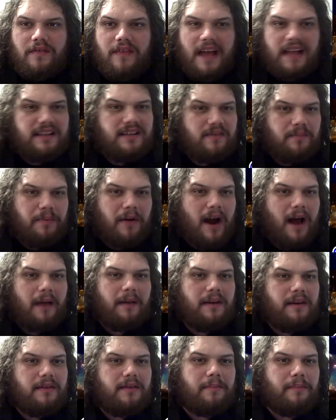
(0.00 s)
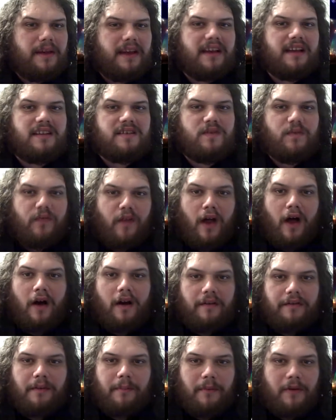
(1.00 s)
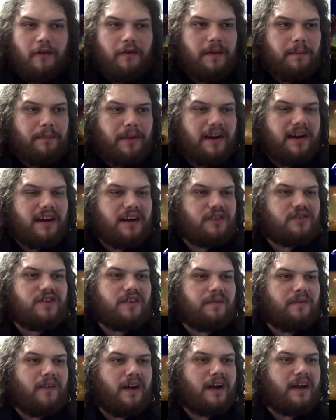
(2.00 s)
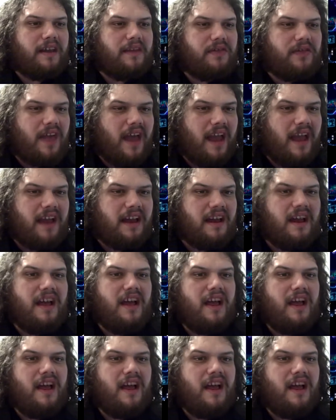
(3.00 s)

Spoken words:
That's probably the biggest flaw of the movie. But here's the fucking thing.